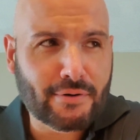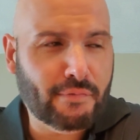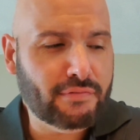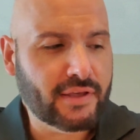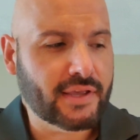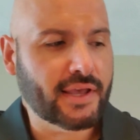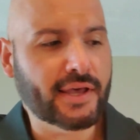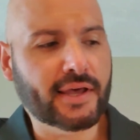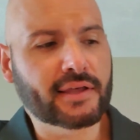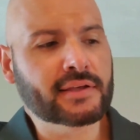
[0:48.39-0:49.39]
Hopefully
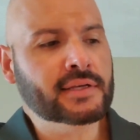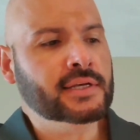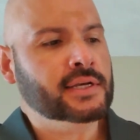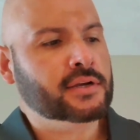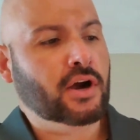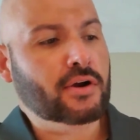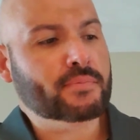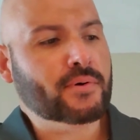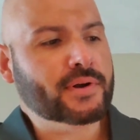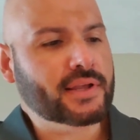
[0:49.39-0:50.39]

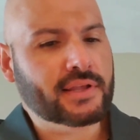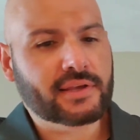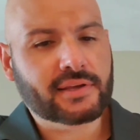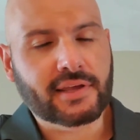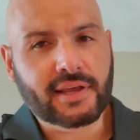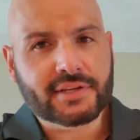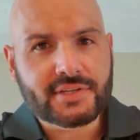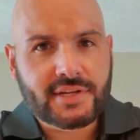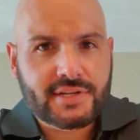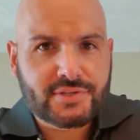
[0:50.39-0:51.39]
Cardboard
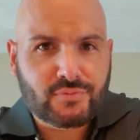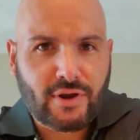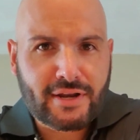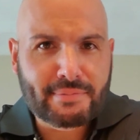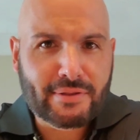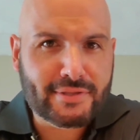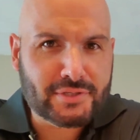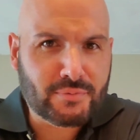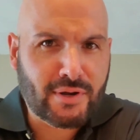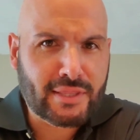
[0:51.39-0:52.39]
Connection is right about
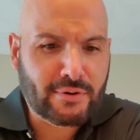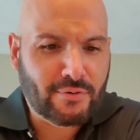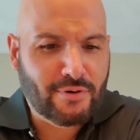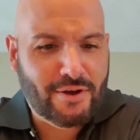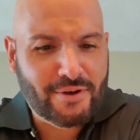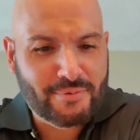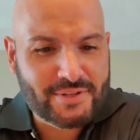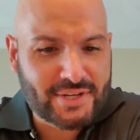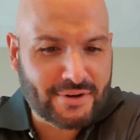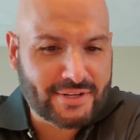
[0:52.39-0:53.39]
this one. They were wrong with
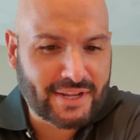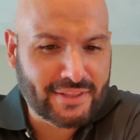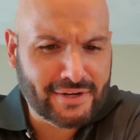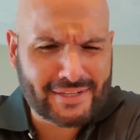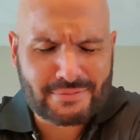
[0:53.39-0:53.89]
Jarred Kelenic.